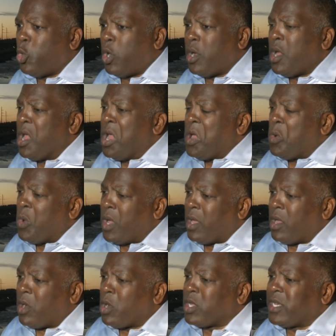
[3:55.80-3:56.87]
Sure.
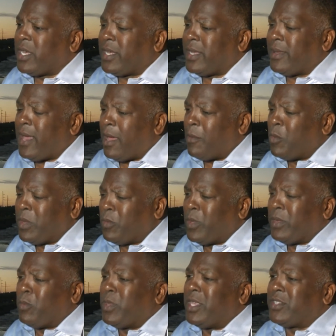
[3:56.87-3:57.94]
Well, earlier
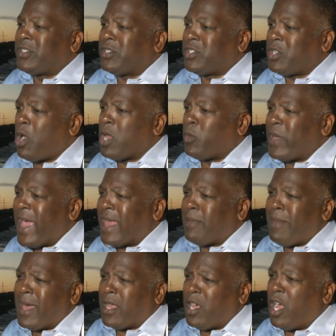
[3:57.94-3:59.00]
when this started, we
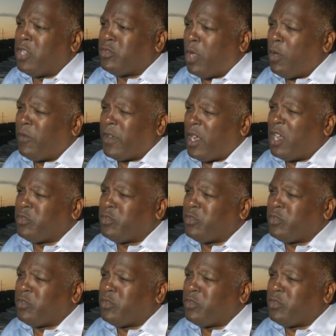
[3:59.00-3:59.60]
had about over